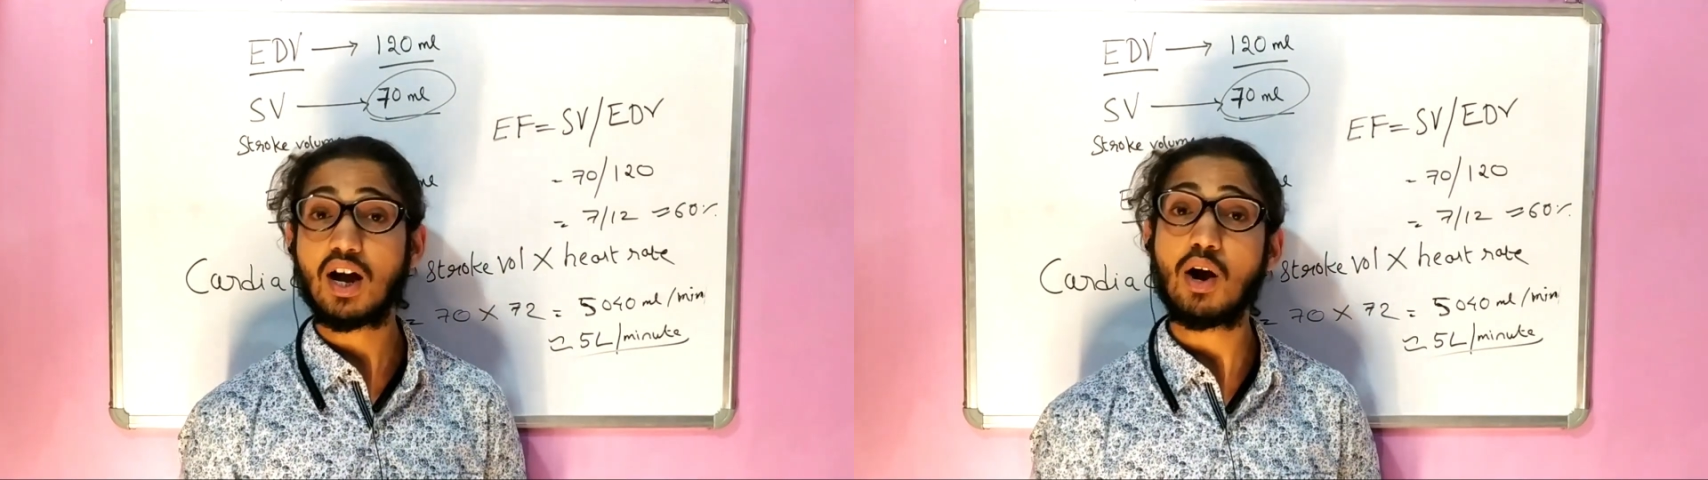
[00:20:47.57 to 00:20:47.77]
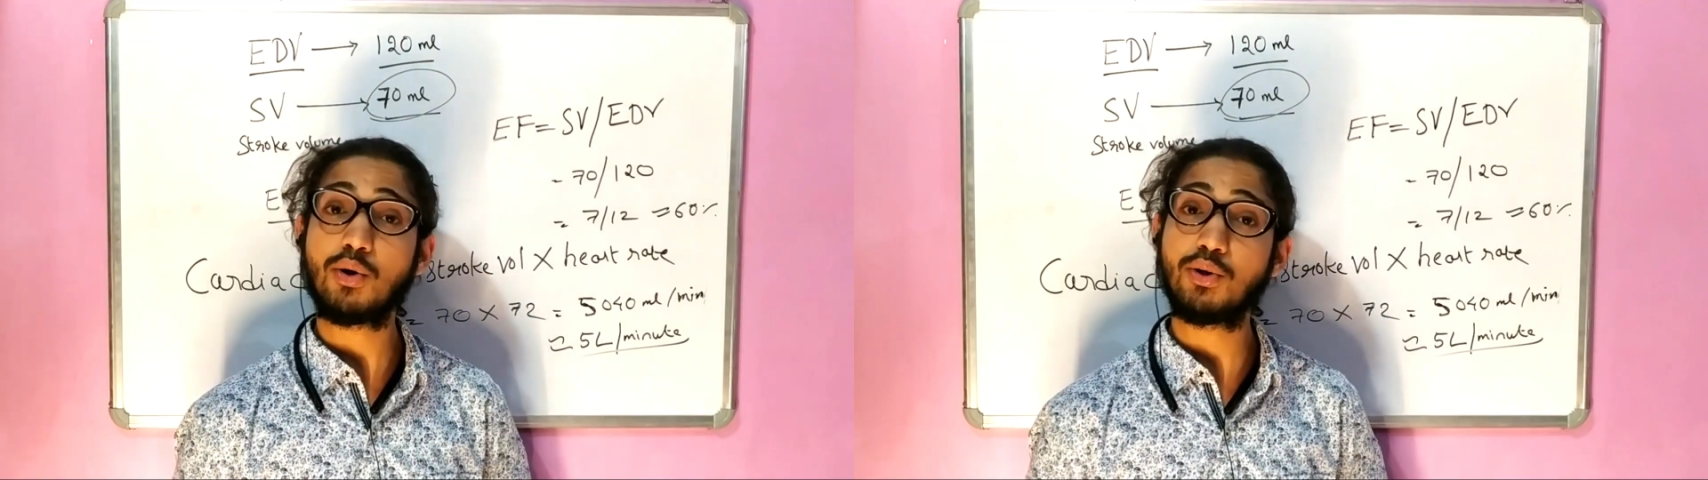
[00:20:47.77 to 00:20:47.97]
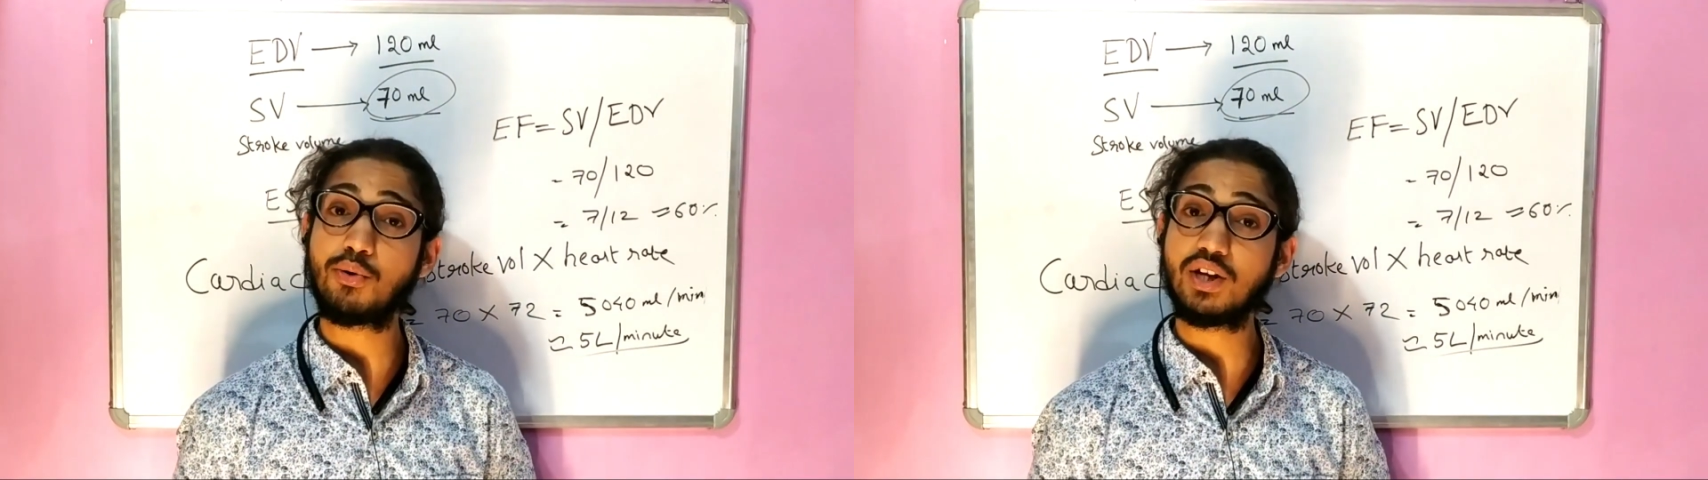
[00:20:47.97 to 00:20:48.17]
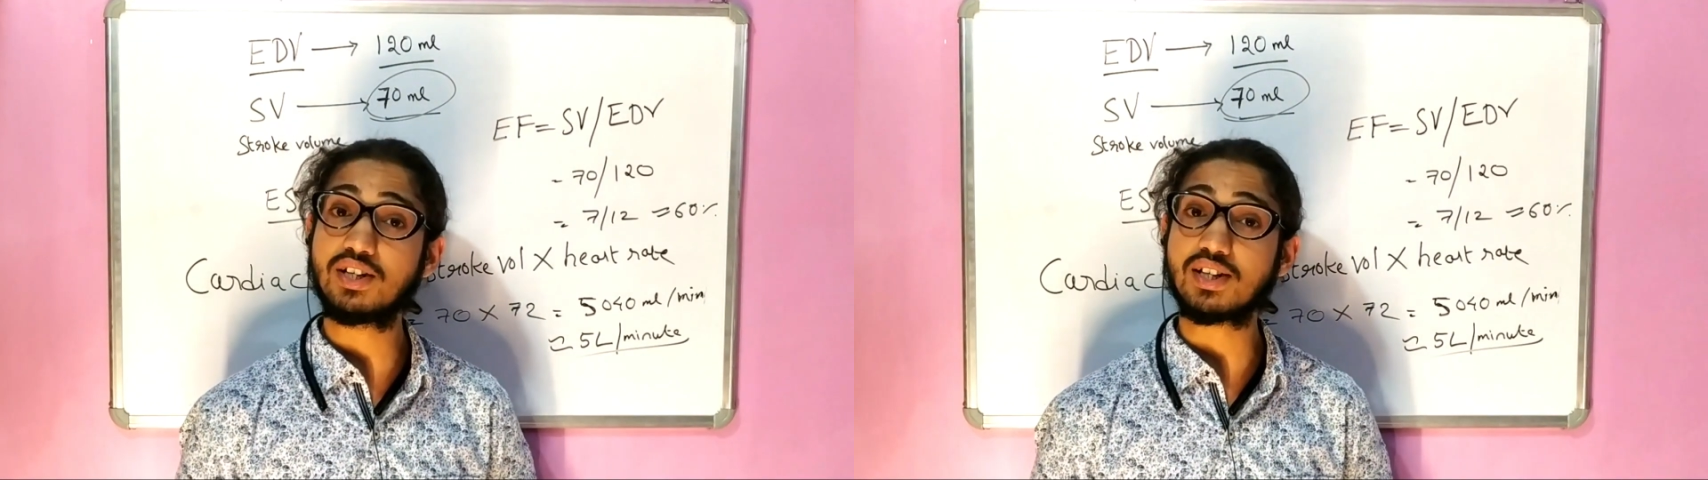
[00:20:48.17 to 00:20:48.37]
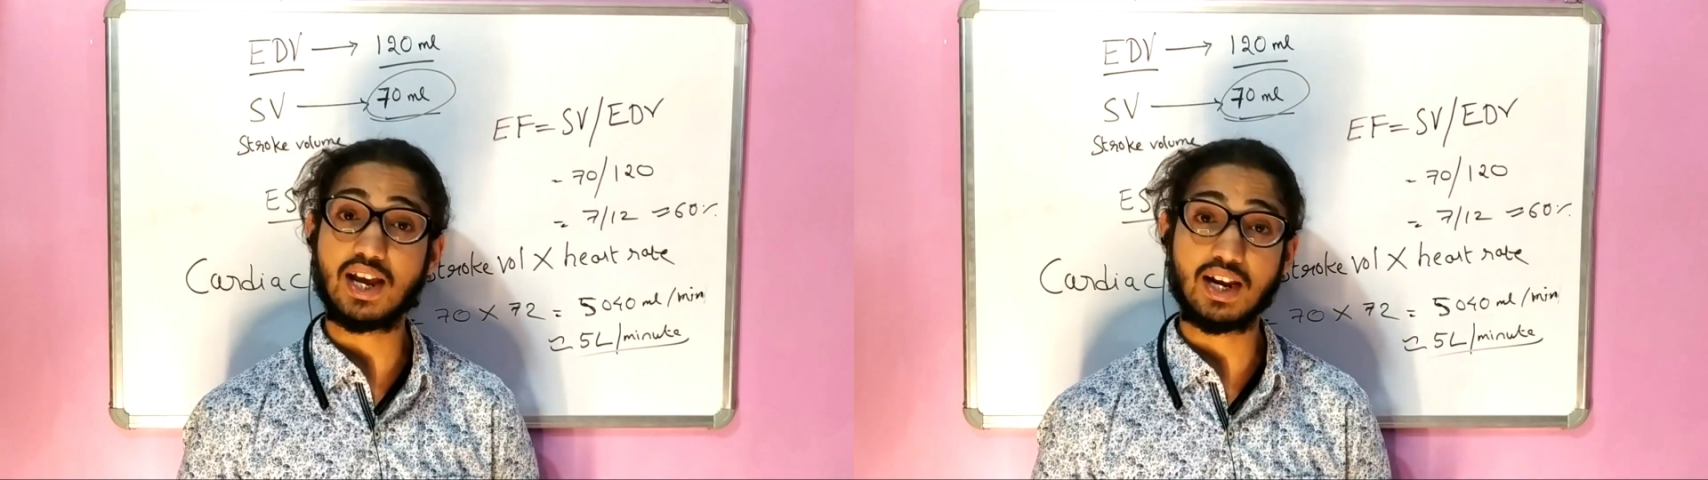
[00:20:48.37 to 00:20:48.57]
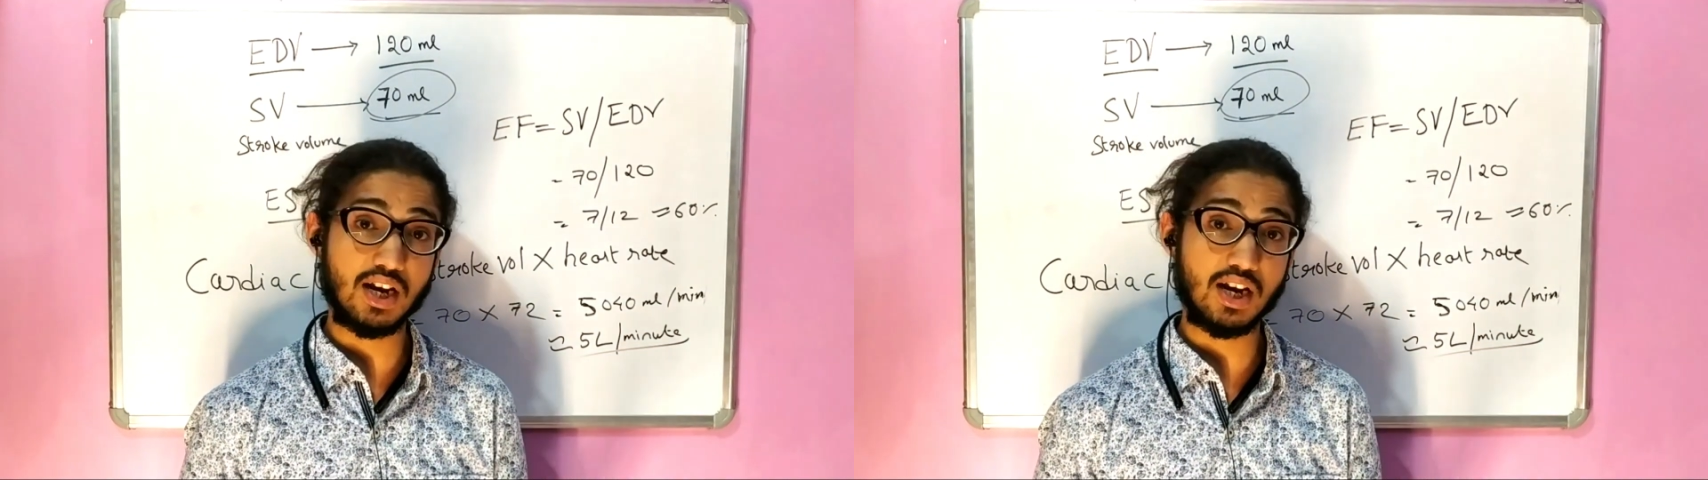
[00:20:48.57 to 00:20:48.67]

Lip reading: how do you read an